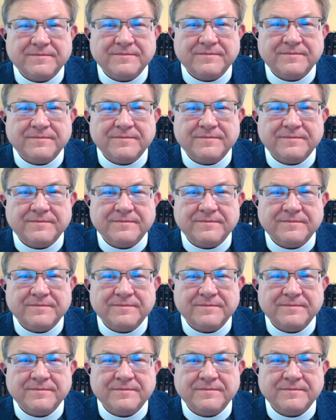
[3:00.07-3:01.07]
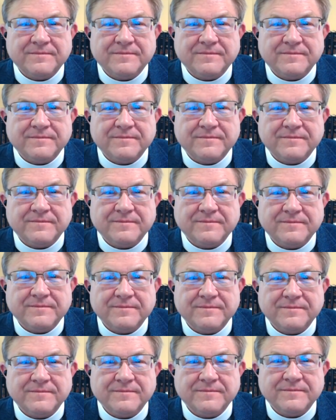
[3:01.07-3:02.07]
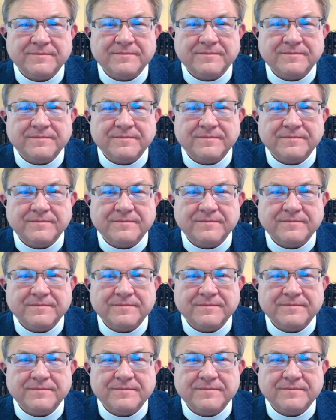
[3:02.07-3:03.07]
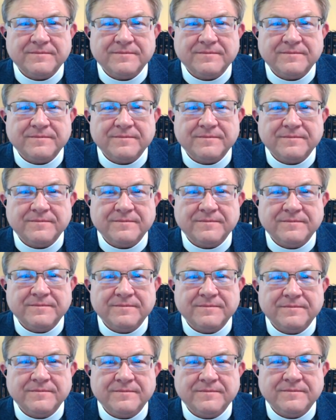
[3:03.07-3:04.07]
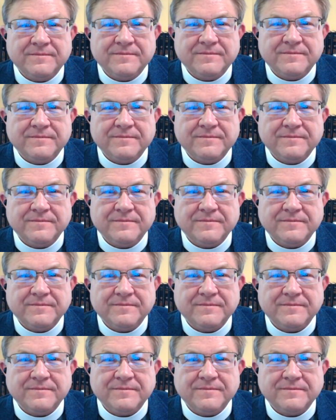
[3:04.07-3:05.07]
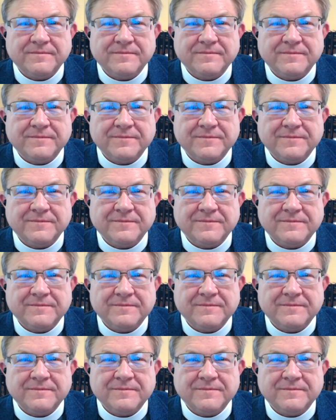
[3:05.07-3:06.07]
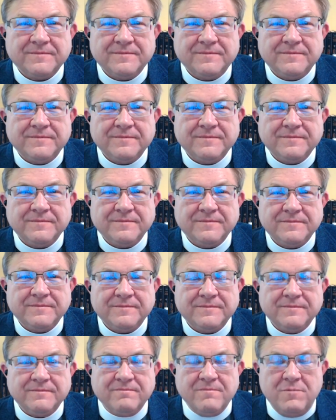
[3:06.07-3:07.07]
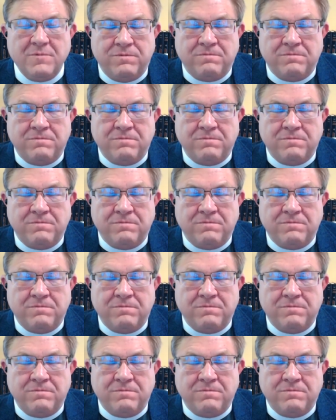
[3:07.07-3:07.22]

The person shown says nothing.